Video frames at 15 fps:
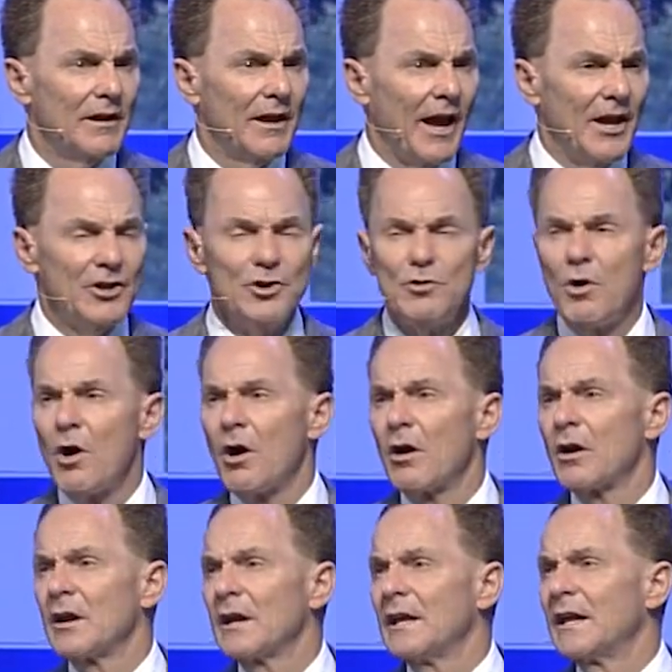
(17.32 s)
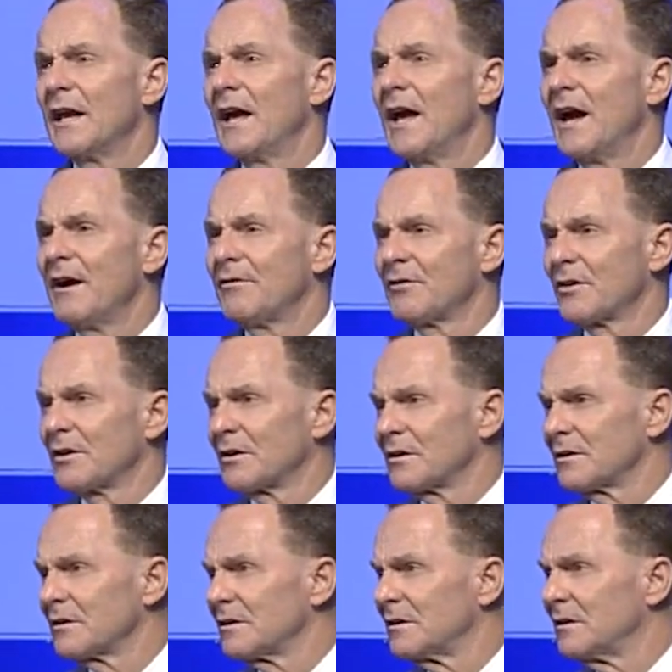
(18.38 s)
and you hardly
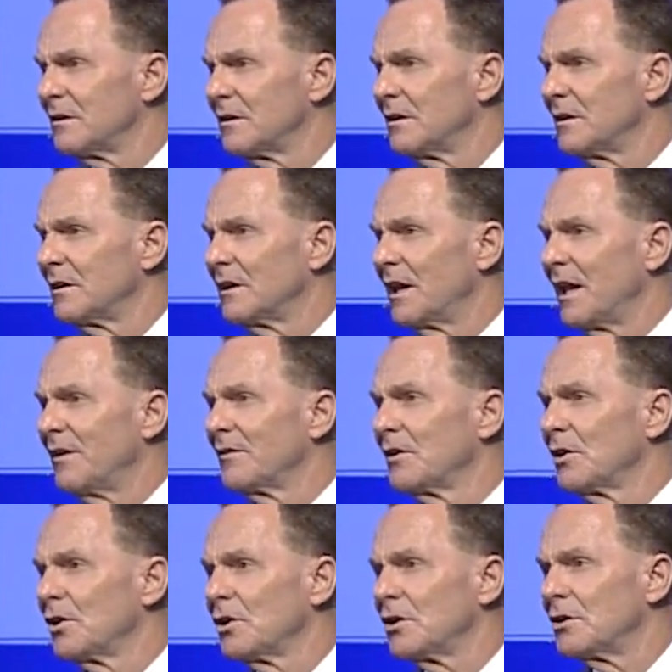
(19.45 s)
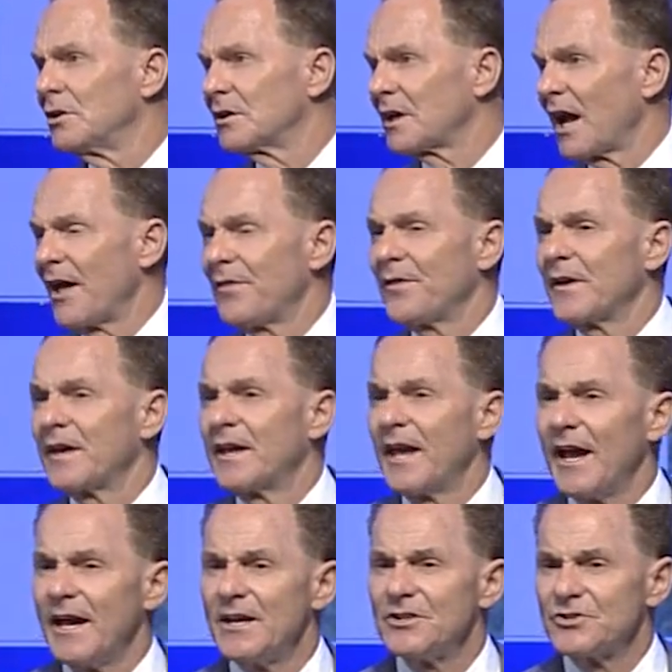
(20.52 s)
ever even look at the
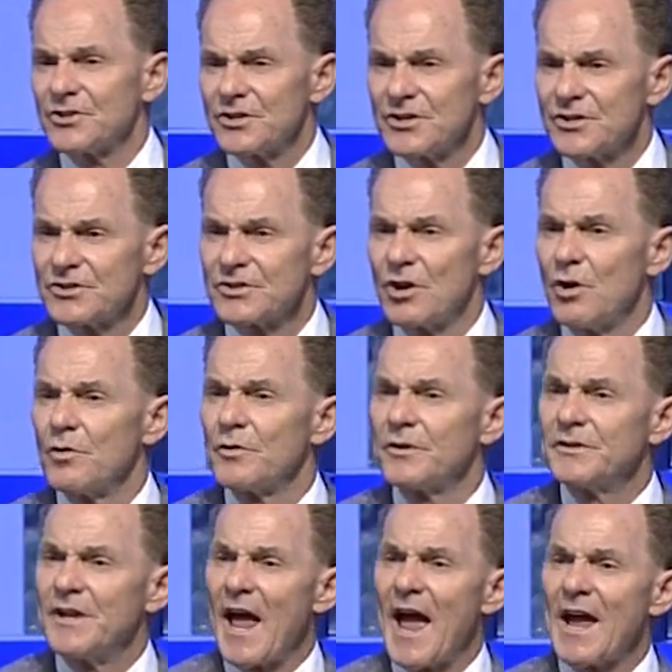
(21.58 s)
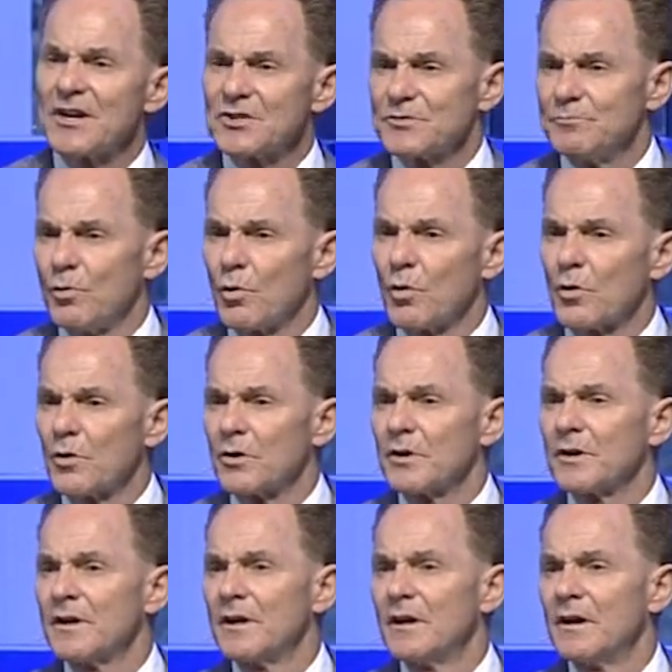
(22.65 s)
gauges on the
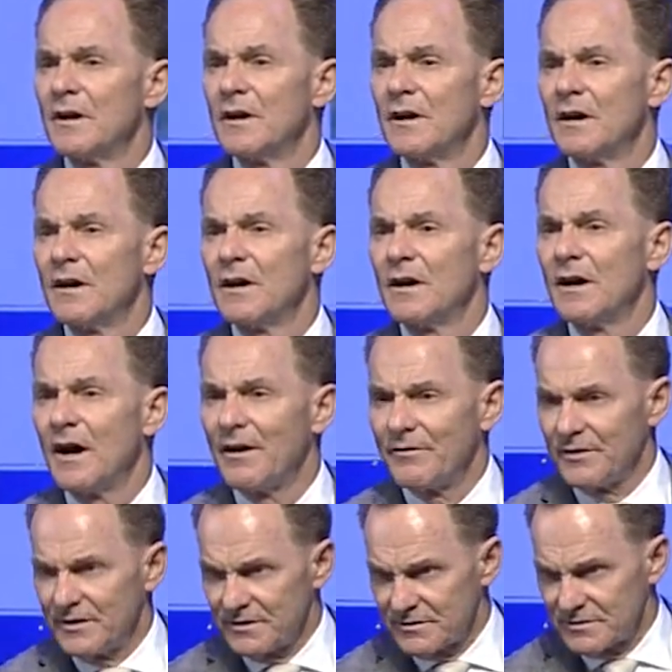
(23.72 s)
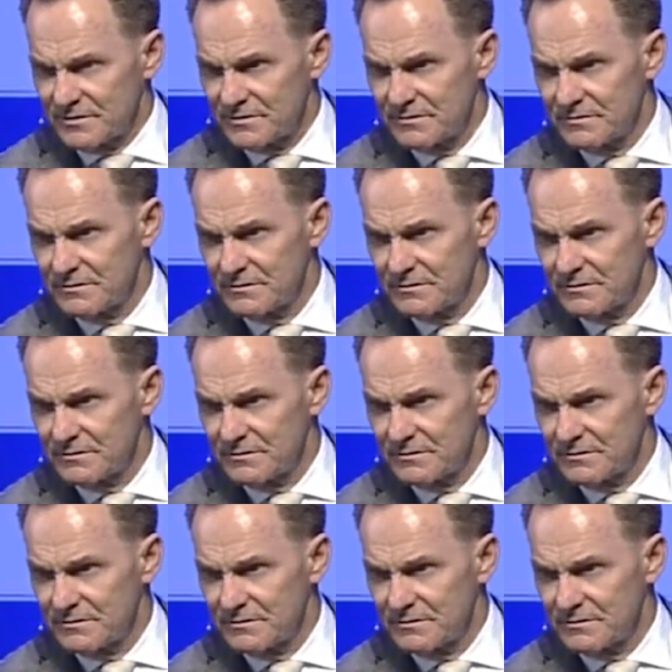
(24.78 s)
dashboard of it.